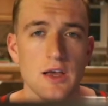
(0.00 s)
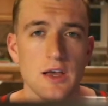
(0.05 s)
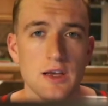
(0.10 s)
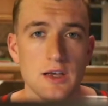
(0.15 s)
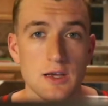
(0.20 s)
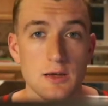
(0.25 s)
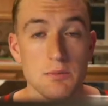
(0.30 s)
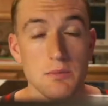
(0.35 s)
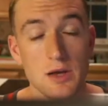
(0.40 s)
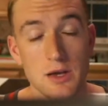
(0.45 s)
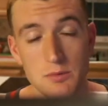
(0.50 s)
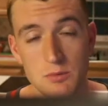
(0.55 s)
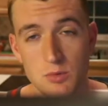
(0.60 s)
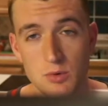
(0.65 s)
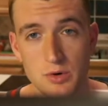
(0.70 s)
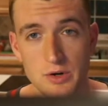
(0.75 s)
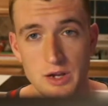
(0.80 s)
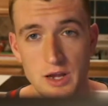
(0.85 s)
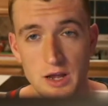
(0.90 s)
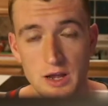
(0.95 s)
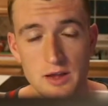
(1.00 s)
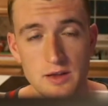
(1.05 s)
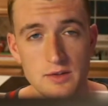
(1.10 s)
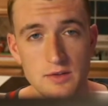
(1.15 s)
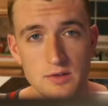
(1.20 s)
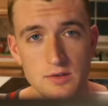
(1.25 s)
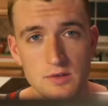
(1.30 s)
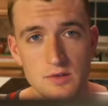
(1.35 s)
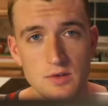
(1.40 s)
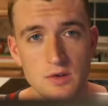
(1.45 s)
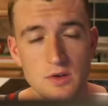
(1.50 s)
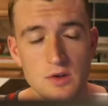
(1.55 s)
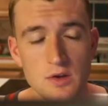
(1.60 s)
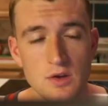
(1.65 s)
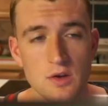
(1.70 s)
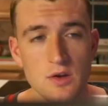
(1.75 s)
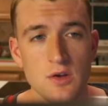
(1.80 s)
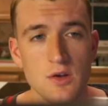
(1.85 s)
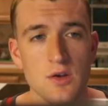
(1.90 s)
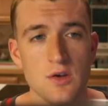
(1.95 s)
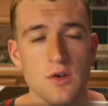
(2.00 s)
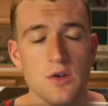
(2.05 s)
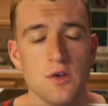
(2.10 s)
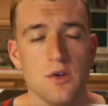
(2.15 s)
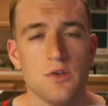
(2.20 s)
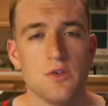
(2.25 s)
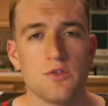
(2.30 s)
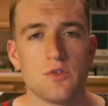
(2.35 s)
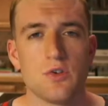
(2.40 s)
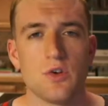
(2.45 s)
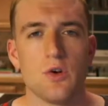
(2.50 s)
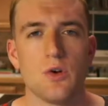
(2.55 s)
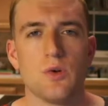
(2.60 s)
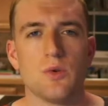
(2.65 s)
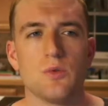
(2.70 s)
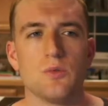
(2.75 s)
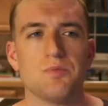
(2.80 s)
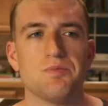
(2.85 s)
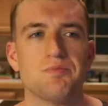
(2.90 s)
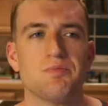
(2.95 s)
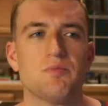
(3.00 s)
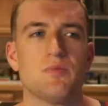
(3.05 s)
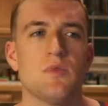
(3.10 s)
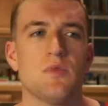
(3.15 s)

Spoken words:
it can make more gains. So